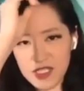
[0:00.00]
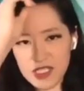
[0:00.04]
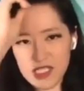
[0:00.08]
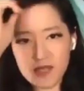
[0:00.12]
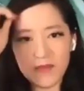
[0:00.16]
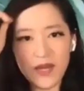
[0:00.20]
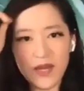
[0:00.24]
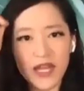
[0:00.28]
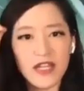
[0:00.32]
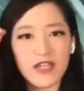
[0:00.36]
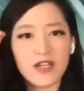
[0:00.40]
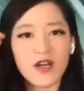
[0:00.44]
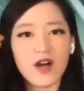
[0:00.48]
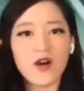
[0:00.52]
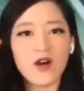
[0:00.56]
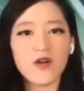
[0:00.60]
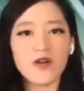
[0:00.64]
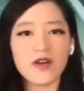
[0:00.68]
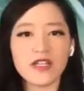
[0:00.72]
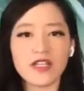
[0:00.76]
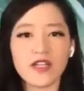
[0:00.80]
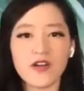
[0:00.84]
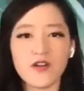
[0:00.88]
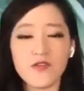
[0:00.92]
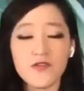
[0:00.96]
person might
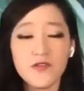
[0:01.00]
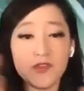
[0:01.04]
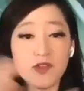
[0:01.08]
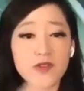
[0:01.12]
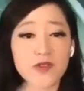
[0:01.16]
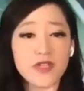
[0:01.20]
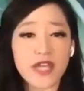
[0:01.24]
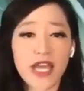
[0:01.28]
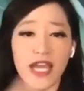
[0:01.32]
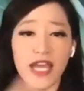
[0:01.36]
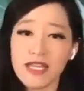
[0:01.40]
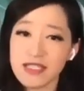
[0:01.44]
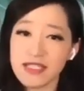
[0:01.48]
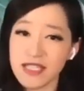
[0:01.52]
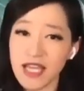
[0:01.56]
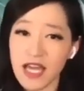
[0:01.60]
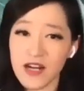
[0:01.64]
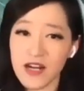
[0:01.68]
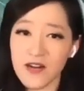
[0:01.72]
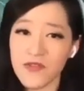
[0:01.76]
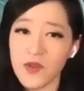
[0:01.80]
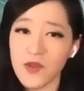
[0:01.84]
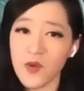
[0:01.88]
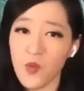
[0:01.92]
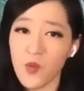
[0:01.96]
go, a few days
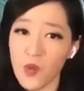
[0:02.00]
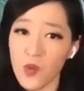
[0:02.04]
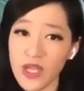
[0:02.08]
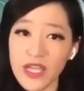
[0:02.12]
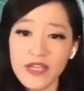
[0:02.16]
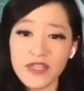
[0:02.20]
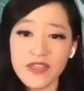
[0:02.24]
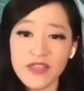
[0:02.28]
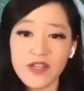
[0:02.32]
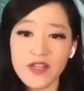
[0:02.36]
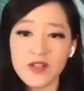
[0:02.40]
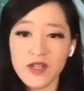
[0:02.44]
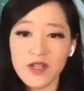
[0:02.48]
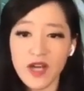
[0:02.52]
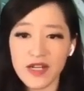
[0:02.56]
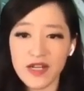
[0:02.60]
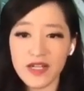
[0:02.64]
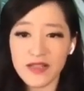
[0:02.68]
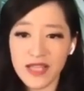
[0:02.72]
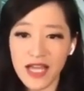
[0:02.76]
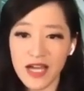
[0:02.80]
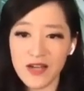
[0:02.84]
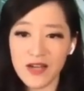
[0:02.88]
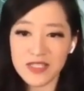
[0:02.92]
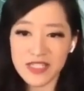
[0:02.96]
out of the week; they're
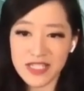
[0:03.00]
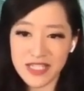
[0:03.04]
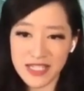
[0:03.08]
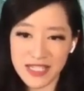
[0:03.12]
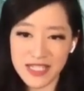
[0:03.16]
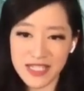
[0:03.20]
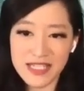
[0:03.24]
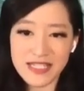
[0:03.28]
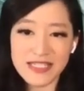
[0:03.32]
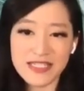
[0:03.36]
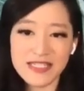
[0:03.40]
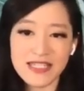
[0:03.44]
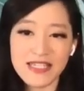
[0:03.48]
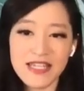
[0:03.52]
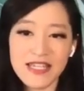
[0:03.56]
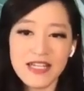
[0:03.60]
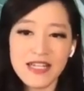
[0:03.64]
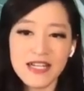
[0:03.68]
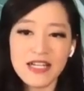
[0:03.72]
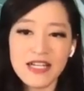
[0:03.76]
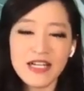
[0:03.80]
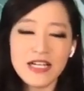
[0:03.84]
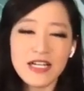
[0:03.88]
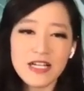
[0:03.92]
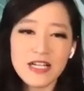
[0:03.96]
not allowed to eat.
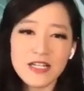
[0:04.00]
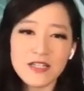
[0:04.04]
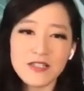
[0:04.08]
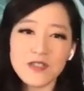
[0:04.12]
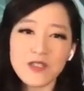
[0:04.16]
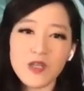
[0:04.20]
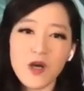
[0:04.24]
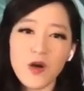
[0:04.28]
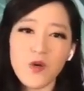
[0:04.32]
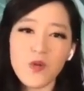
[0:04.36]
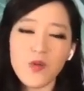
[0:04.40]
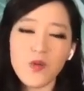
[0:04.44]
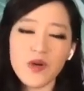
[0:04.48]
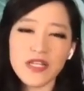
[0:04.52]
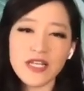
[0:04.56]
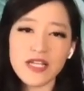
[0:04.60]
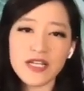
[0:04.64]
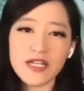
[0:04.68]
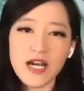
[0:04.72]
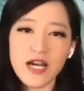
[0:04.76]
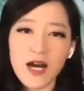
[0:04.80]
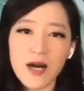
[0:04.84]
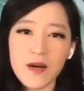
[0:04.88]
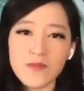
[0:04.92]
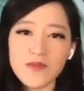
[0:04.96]
So when
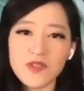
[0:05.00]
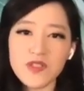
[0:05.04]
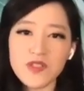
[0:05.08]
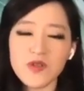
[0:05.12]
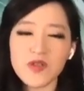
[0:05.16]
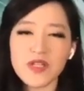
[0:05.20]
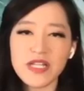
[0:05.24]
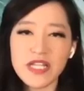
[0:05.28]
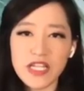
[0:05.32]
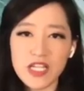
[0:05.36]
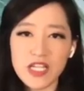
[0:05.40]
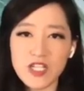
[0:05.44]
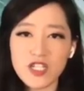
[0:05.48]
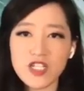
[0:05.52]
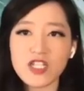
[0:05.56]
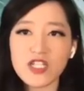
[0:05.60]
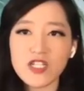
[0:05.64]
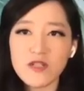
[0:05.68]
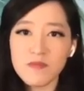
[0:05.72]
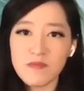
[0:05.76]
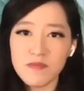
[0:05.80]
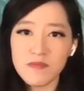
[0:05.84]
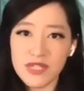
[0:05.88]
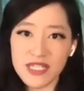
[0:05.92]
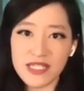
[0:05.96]
it comes to an
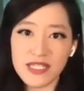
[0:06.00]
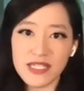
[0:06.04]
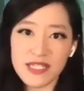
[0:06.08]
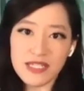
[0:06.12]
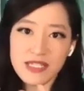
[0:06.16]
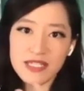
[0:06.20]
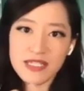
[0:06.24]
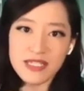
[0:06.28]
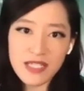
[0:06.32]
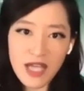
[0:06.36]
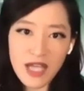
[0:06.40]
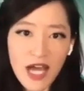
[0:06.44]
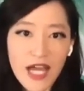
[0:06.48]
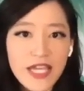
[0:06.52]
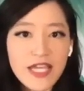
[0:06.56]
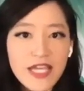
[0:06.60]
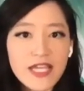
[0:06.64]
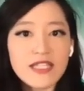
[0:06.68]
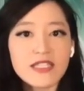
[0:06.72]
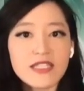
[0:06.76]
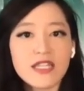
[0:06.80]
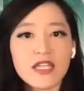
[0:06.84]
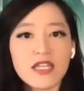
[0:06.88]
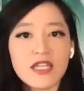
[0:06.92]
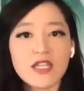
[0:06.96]
intermittent
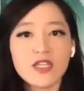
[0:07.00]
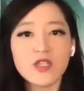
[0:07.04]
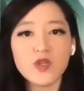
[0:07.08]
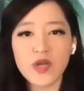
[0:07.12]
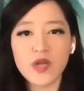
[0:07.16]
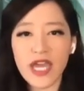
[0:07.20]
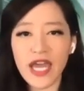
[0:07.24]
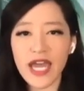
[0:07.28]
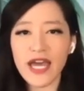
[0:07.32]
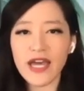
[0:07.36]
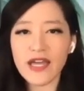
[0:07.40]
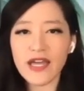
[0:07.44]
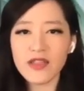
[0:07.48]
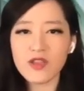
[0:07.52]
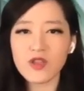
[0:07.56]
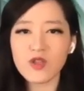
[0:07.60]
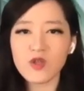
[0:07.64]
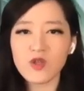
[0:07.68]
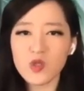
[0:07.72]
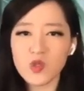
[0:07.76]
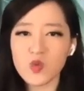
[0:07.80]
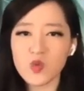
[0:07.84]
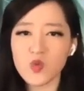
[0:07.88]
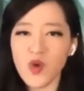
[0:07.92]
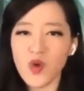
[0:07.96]
diet, you can
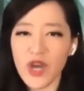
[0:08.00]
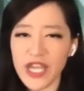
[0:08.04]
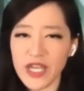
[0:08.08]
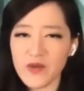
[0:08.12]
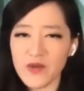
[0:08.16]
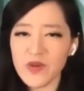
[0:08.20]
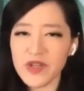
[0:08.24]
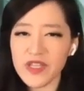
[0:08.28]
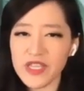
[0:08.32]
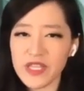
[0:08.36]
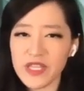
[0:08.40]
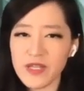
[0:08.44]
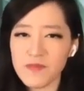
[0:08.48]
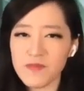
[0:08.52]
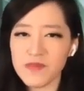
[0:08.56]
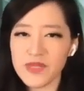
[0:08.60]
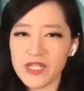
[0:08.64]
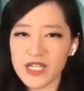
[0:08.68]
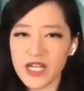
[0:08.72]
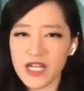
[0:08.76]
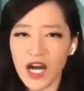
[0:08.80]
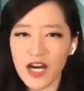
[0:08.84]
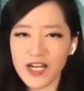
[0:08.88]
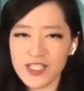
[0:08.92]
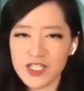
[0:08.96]
lose weight with it
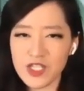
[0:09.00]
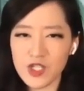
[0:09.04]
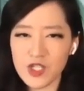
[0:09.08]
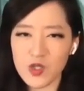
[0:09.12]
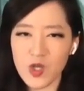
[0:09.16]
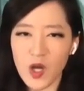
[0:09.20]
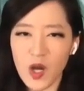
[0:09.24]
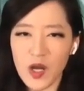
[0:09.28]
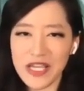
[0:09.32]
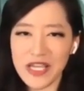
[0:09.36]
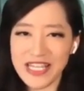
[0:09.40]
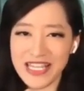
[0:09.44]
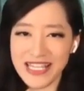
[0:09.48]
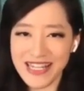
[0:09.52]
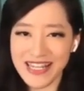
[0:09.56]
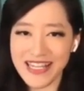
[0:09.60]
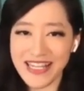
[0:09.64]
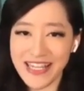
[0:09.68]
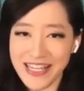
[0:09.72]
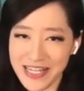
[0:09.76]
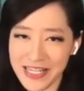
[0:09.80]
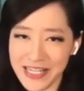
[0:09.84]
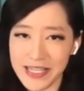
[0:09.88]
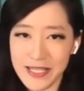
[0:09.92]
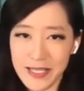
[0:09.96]
because you're not
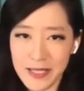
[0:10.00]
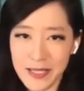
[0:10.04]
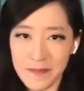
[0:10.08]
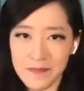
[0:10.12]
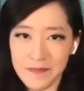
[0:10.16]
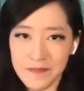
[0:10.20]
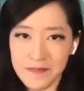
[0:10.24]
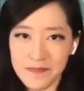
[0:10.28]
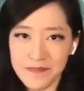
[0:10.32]
eating anything.